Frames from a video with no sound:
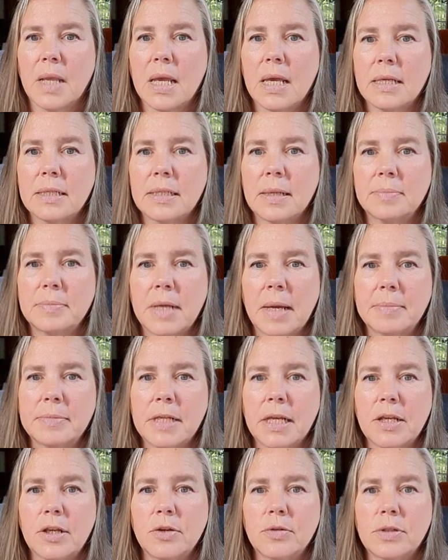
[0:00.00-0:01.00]
Sometimes
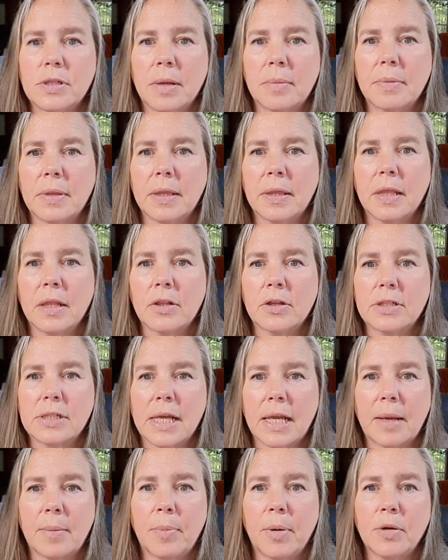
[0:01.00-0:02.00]
I use something that looks
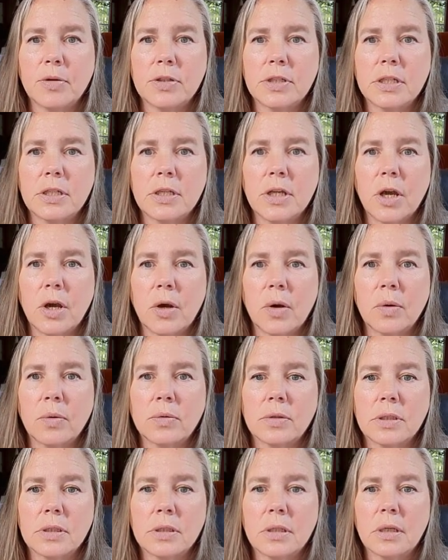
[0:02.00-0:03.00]
like a Post-it
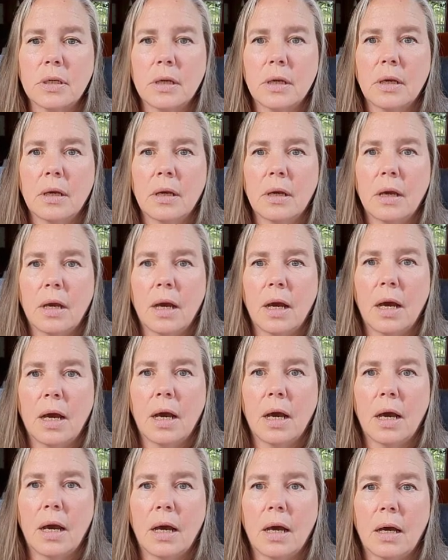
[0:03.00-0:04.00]
note,
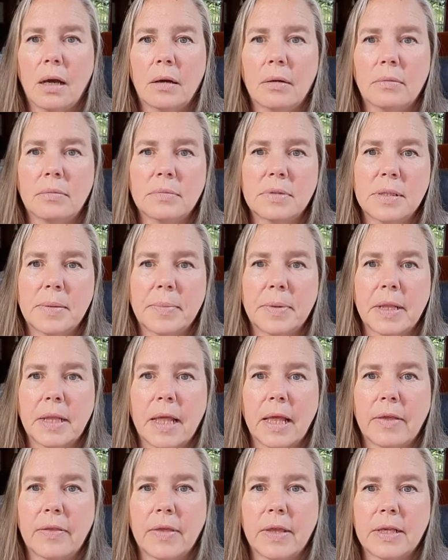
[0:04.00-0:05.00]
something
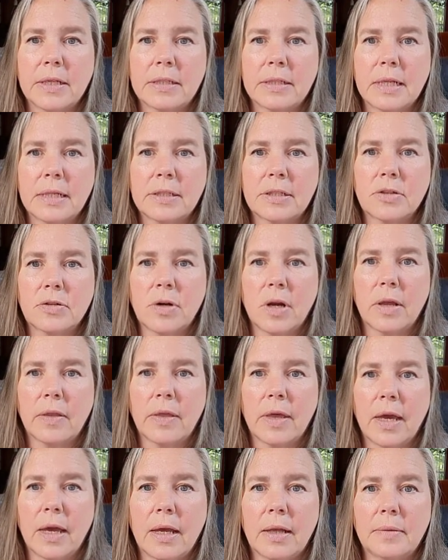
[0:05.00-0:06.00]
like this. Let's try
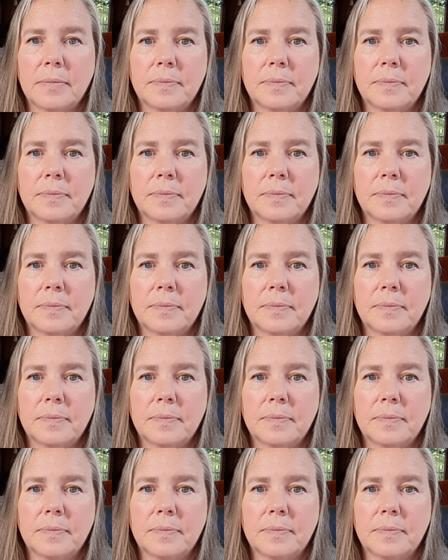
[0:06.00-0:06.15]
that.